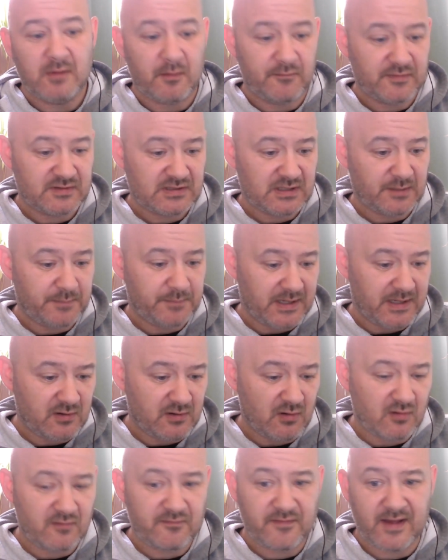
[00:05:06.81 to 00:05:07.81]
Obviously,
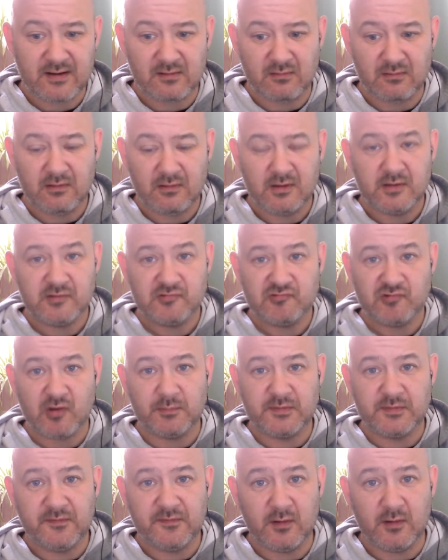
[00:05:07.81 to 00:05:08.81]
Peacock Farrell has
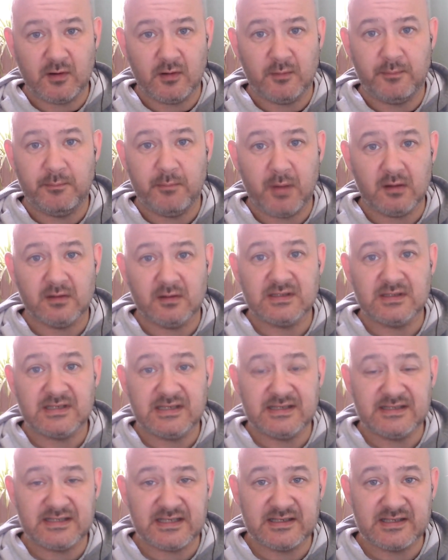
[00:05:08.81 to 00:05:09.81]
dropped 4 bollocks
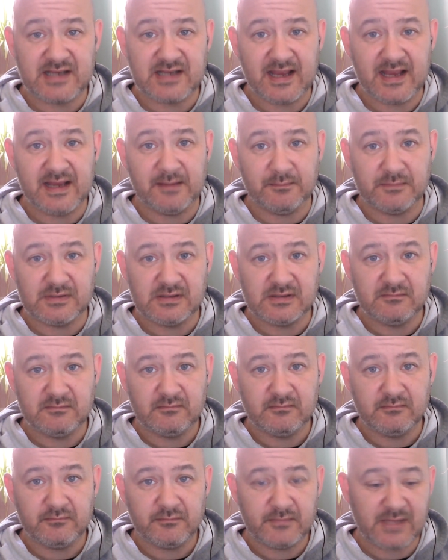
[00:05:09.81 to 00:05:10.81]
in 6 games.
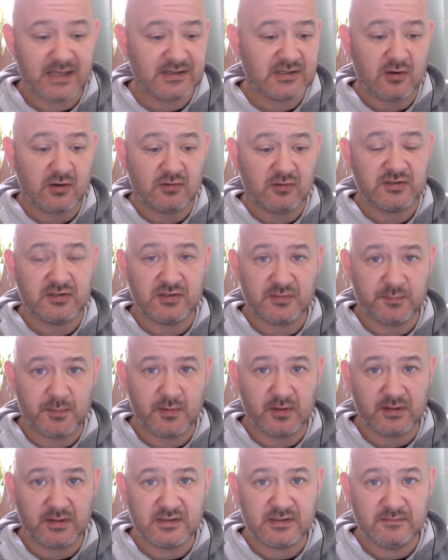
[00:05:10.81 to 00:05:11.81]
That's cost us
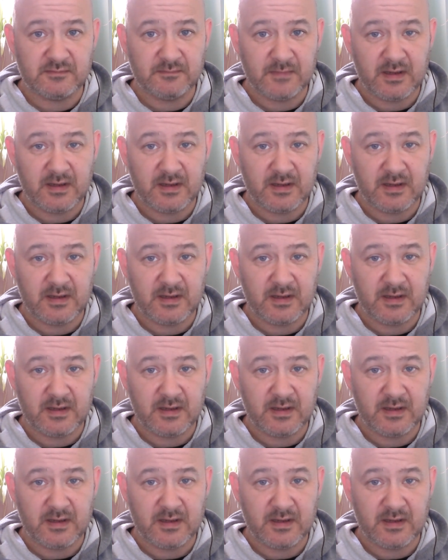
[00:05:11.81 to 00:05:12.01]
points.